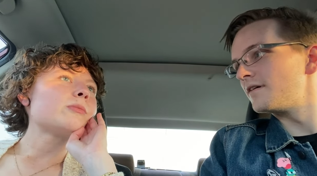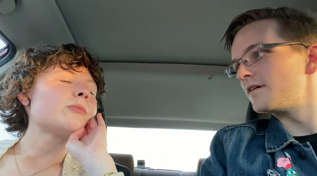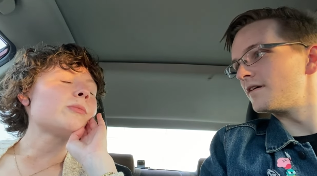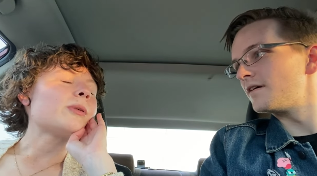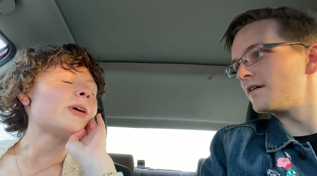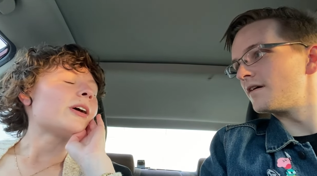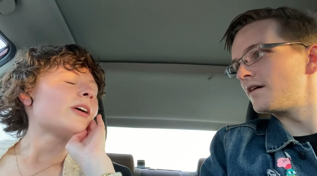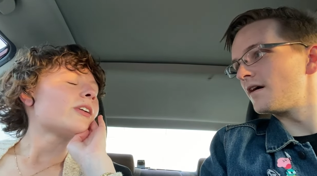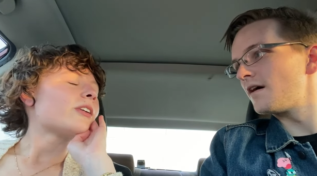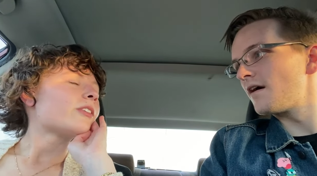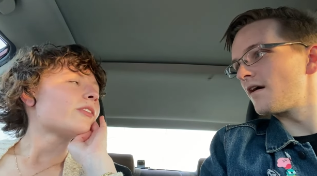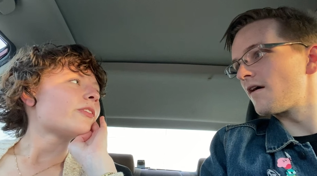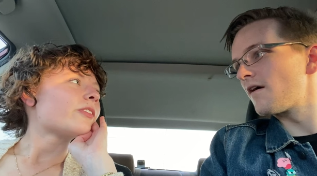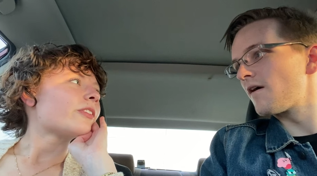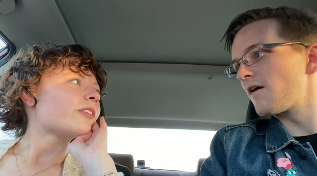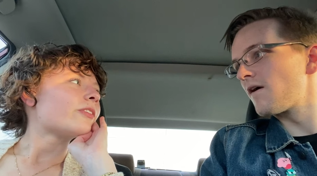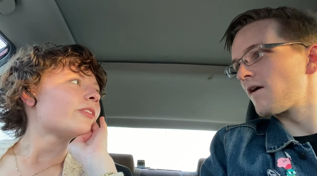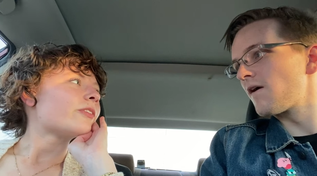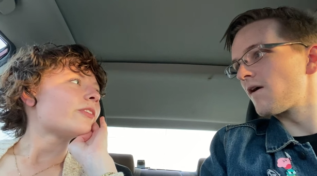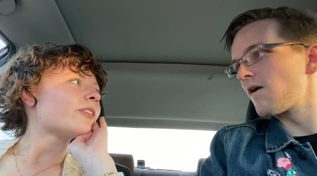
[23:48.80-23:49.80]
Speaker 1: part of
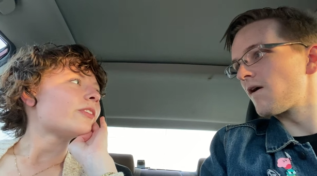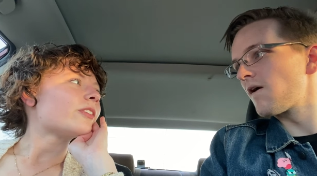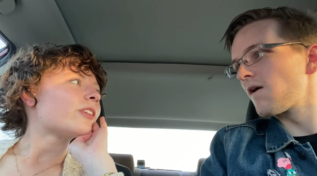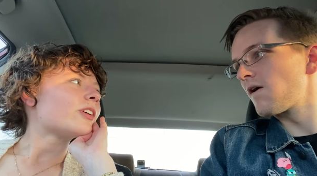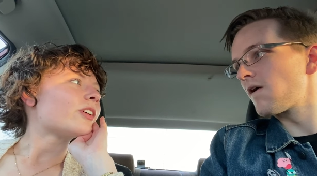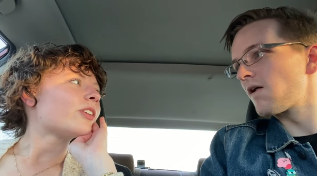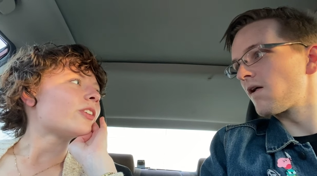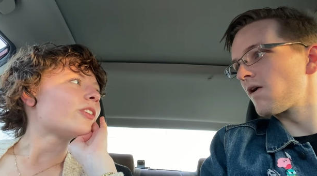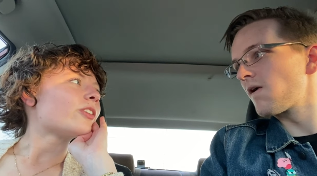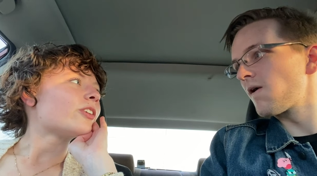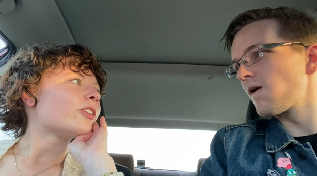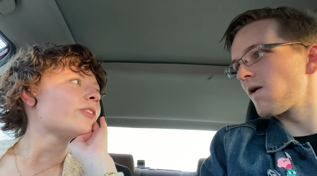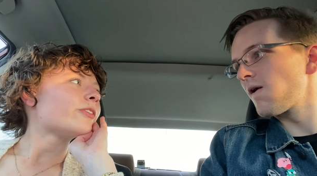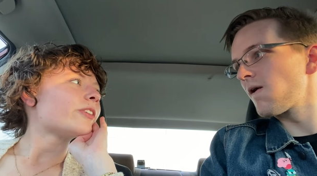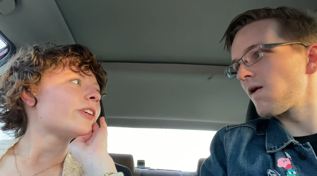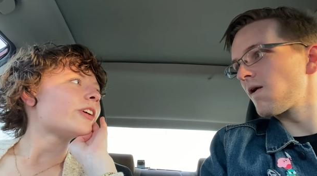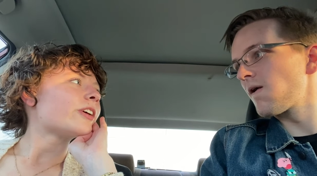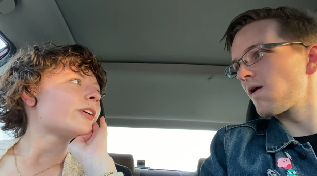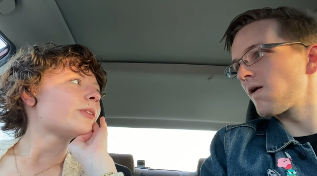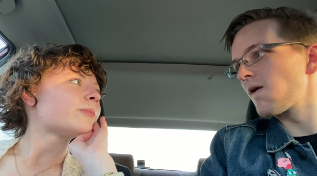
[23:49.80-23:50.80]
the allure
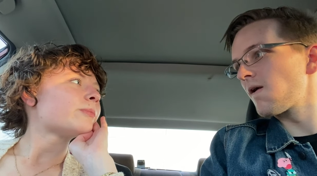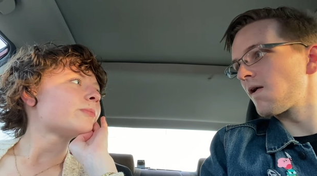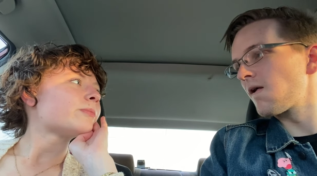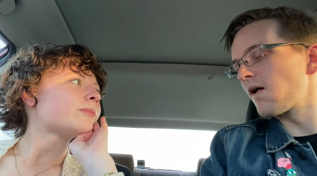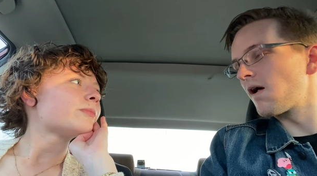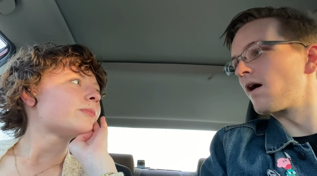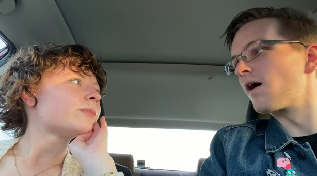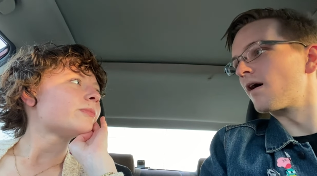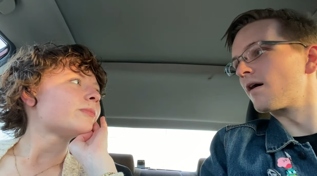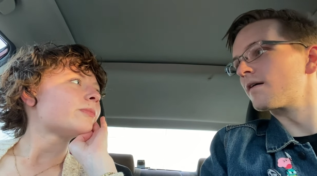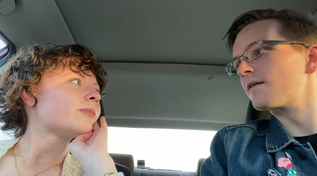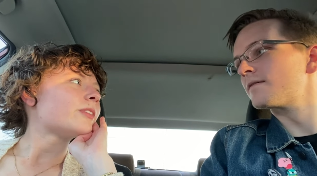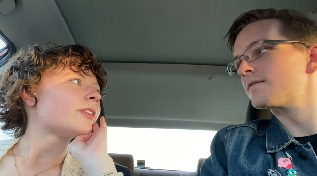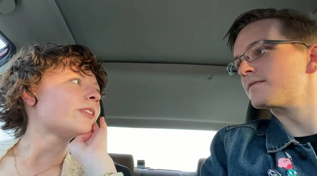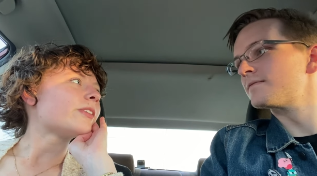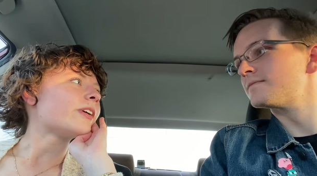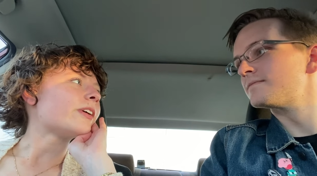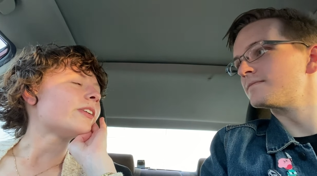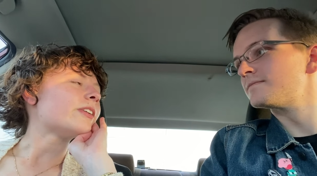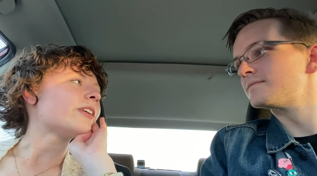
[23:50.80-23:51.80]
for him. Uh huh.
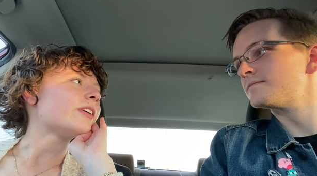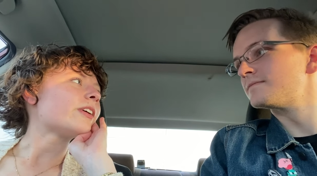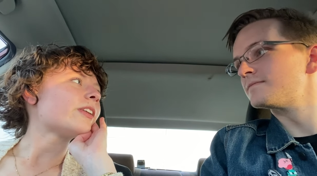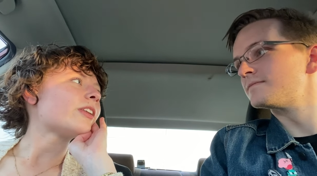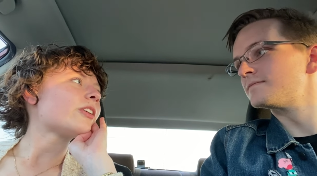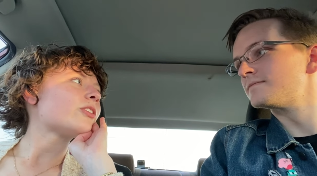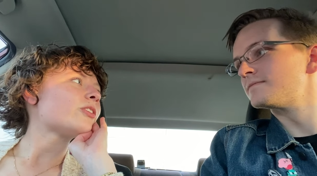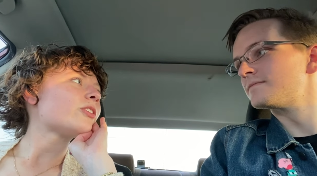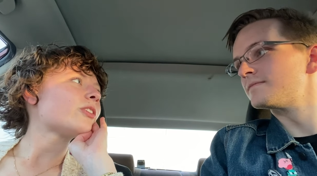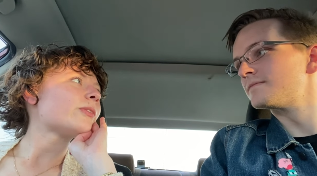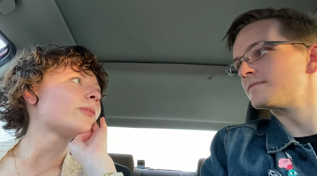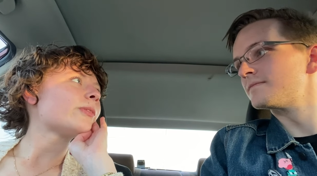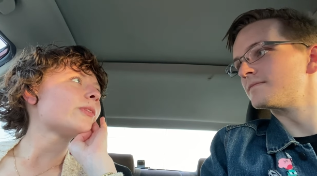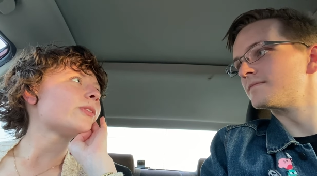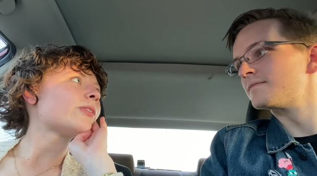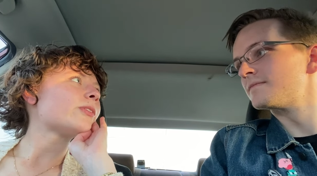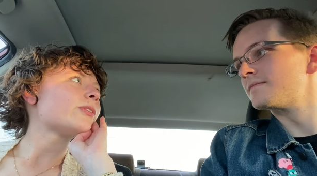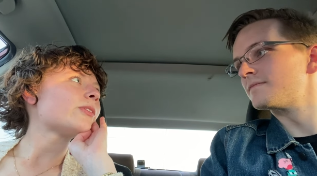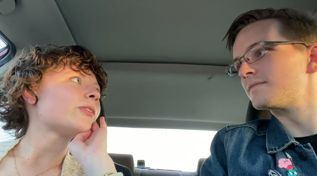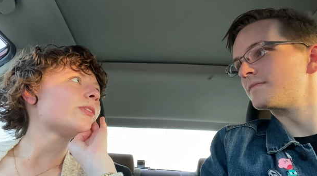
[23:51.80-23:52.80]
This idea that she
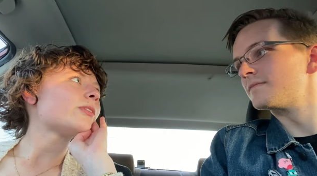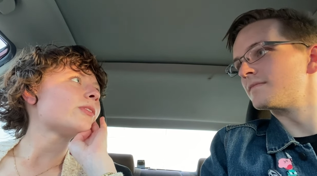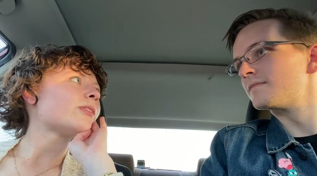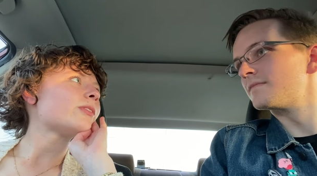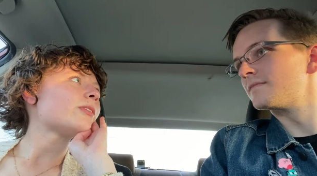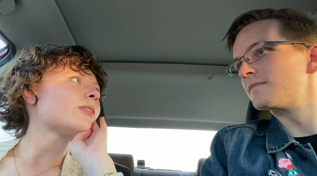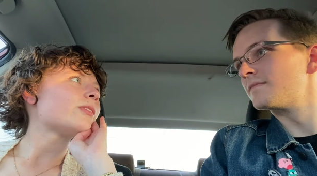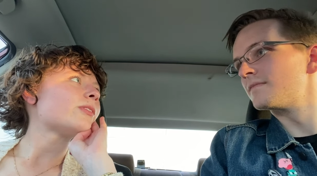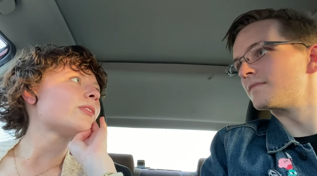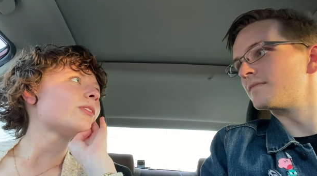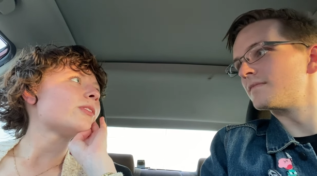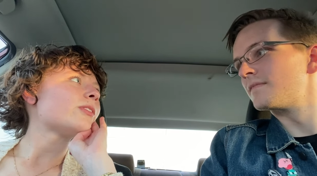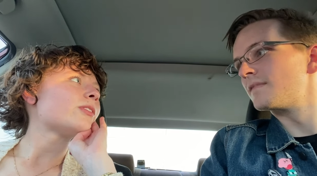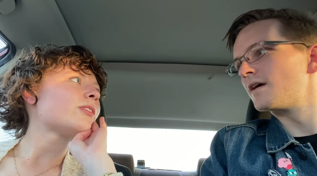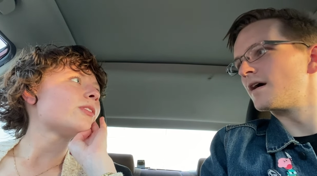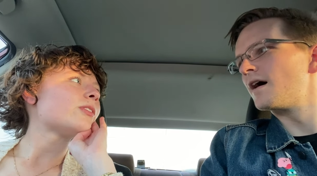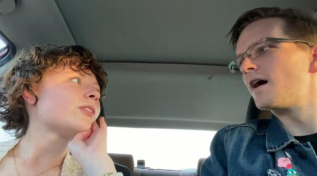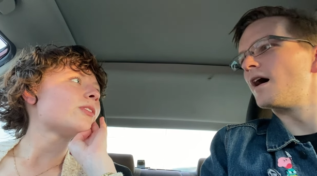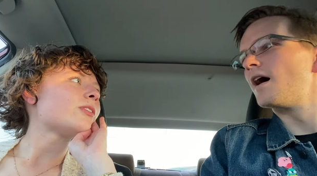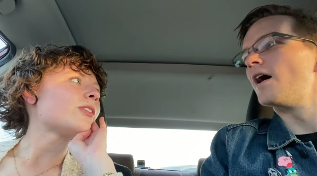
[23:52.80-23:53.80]
was
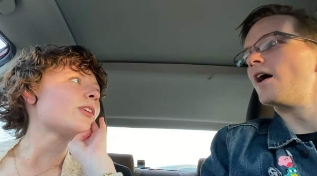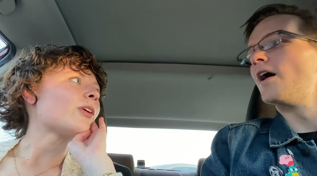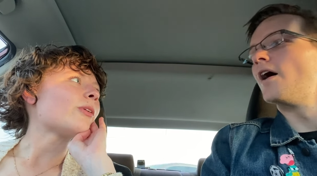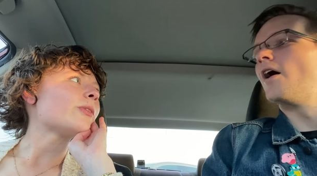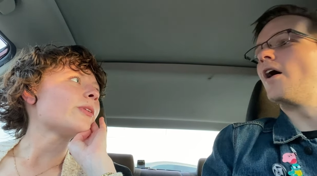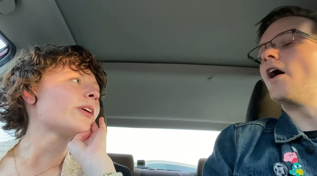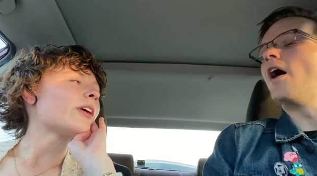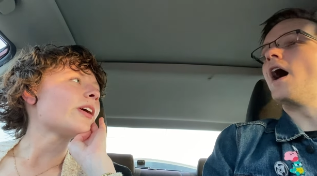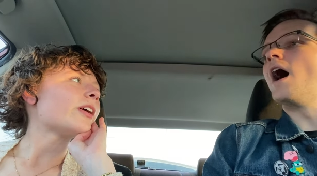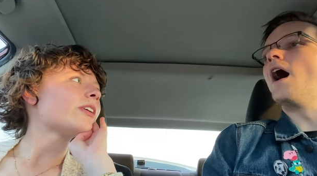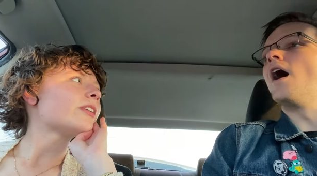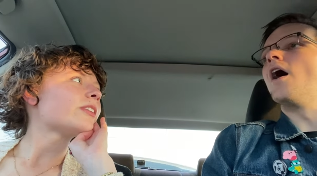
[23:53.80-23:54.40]
so young.